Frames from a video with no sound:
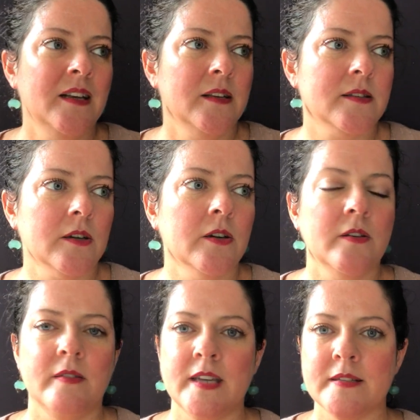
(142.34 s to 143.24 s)
So
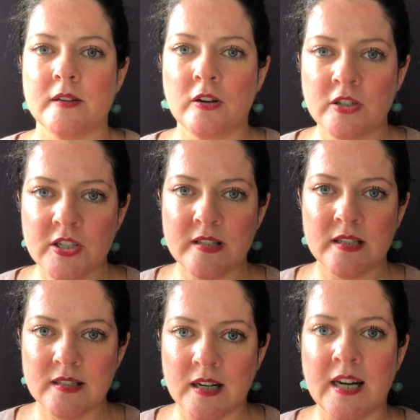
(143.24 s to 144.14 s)
there's the conscious
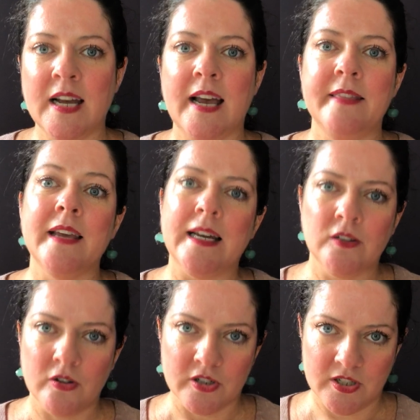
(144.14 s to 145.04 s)
desire and the
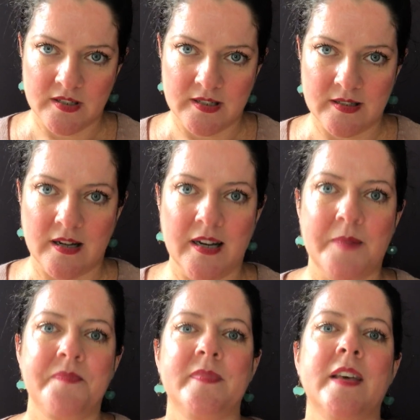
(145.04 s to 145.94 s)
unconscious desire.
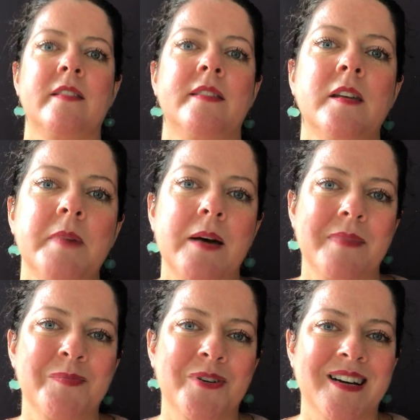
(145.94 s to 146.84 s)
Now the thing about
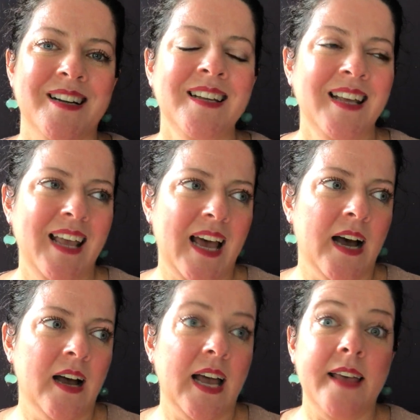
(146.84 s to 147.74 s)
memoir,
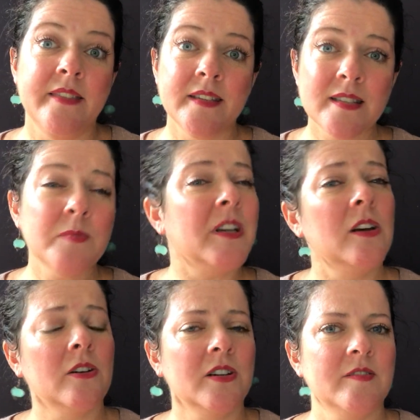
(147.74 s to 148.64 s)
and this is where you're
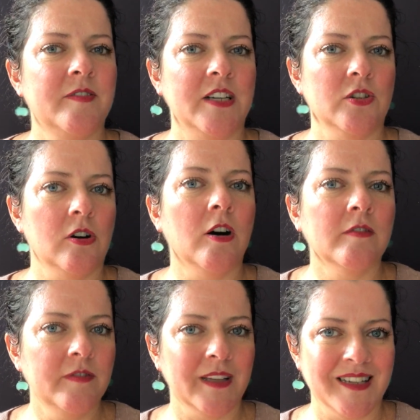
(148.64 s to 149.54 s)
going to find your
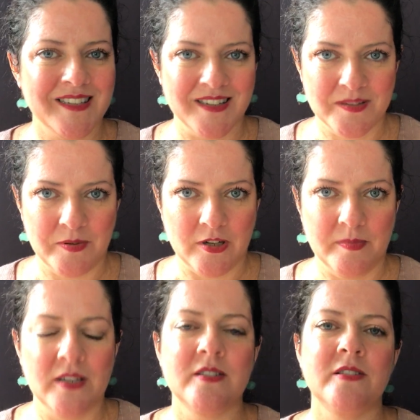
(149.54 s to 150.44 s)
conflict as well,
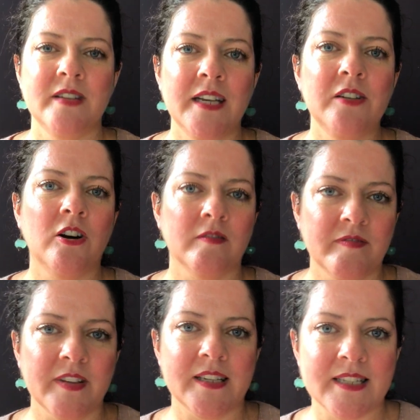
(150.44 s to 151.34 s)
because you need
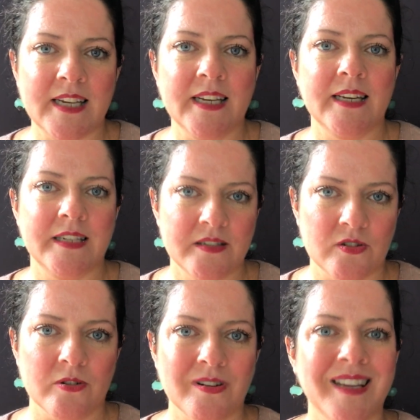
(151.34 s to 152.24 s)
conflict in any
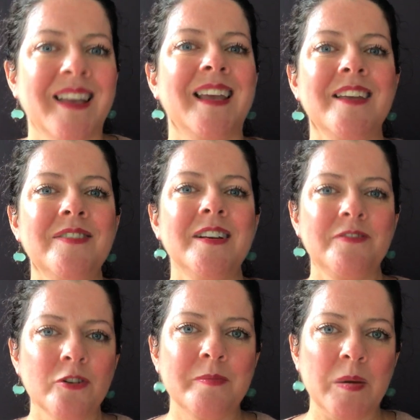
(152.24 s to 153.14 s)
story, even if
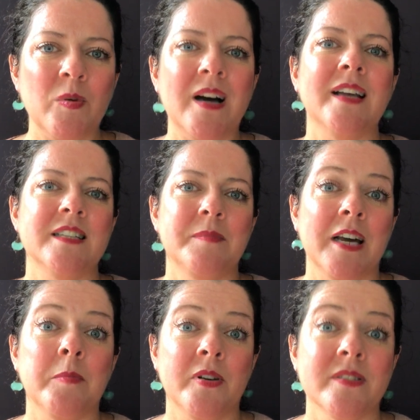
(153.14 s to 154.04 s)
your memoir is about
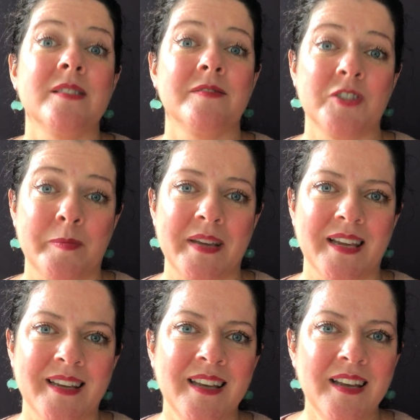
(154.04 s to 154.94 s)
a positive
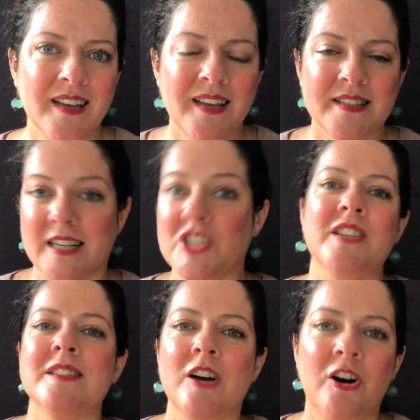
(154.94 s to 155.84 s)
topic, such
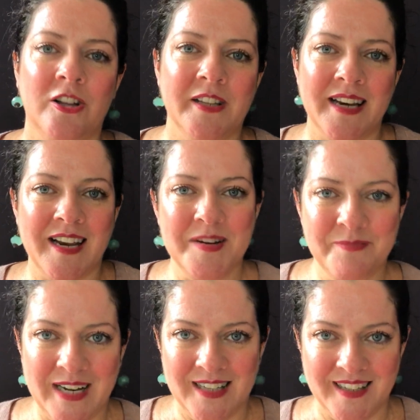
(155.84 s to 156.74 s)
as a holiday in
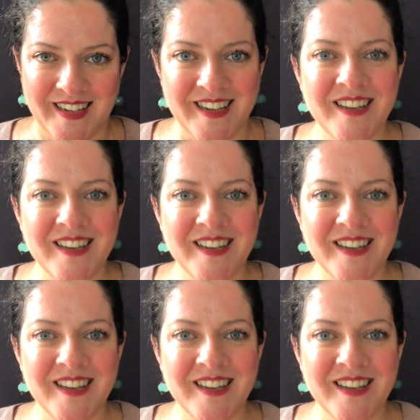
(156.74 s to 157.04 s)
Bali.